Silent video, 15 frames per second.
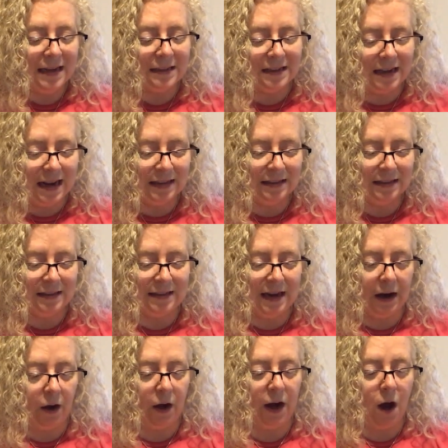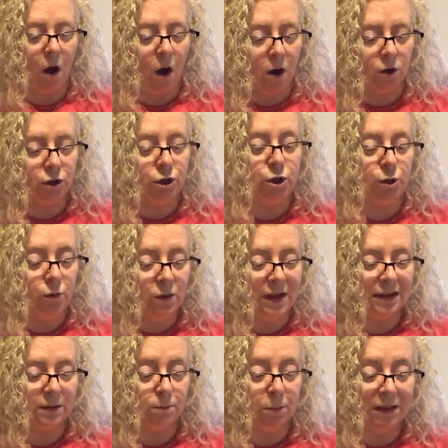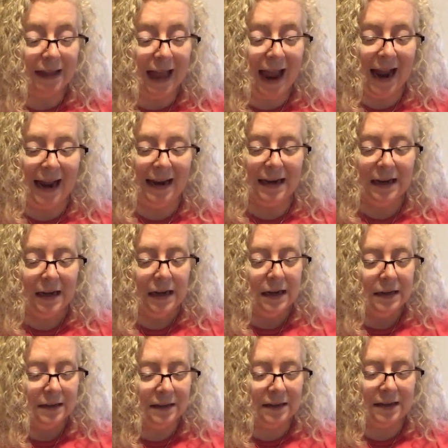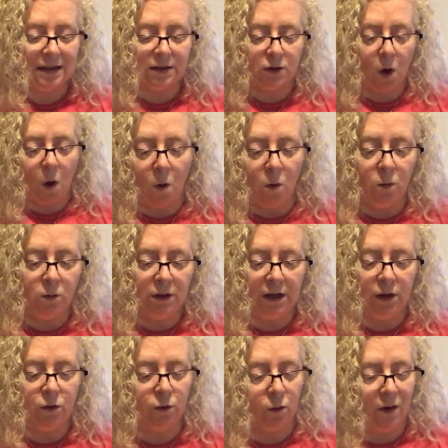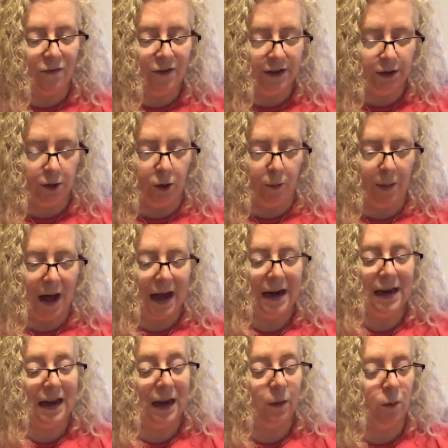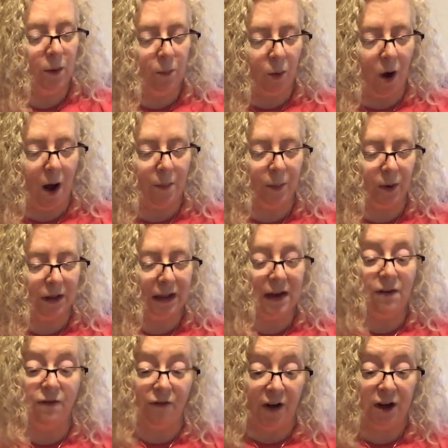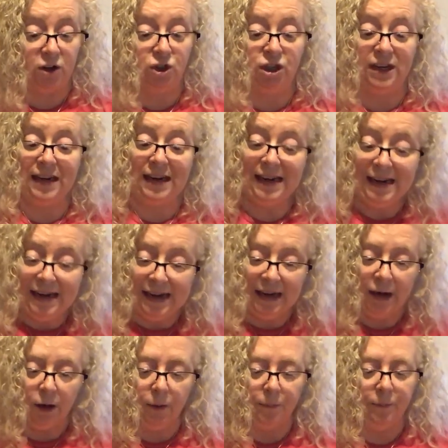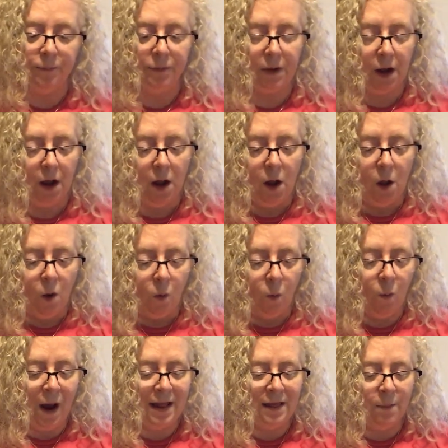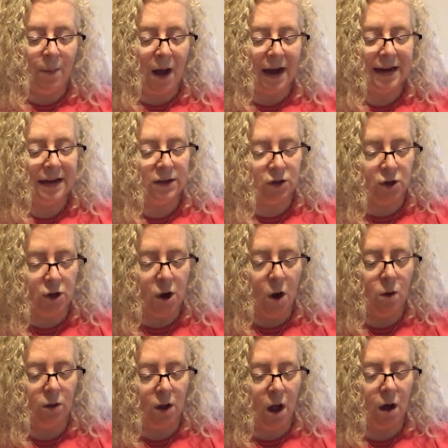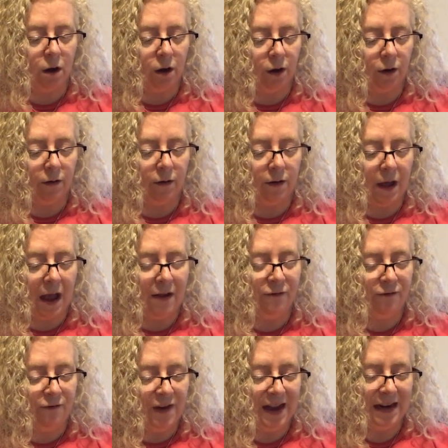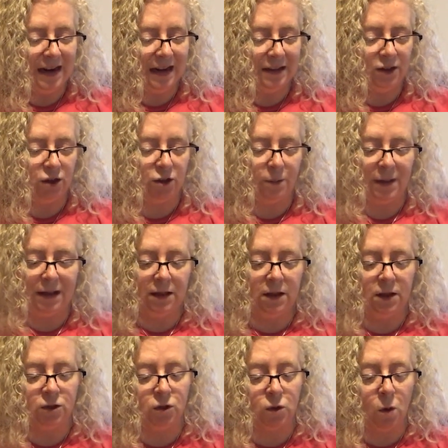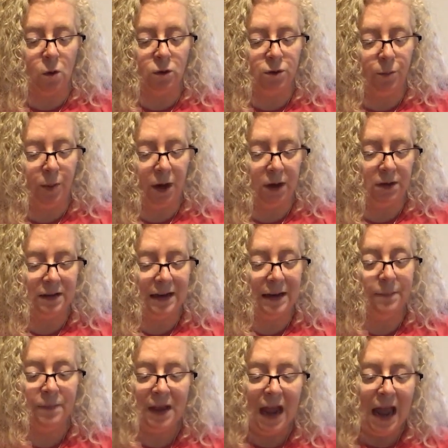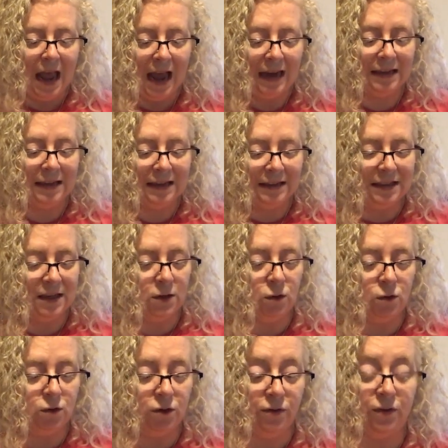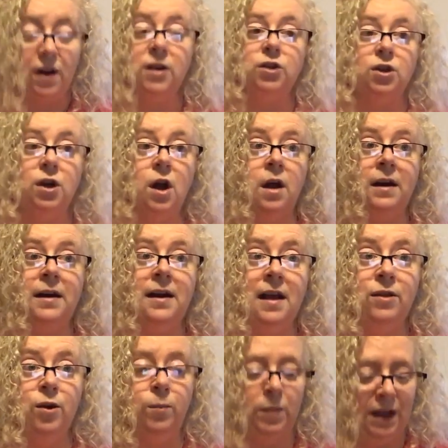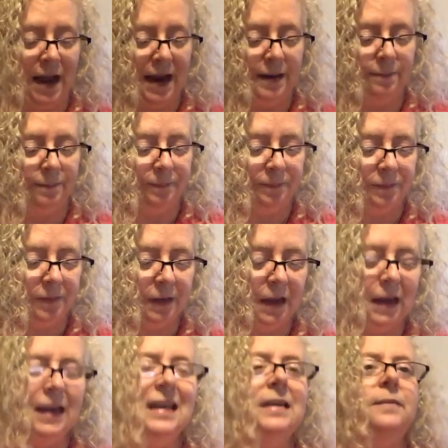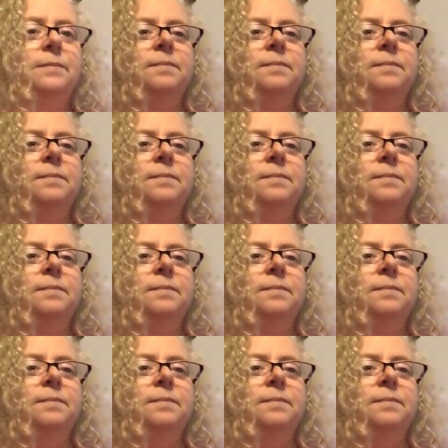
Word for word: The body is necessary to this plane since only through a physical body can we properly function here. When the body is no longer a fit instrument, the soul departs it and continues to function on another plane.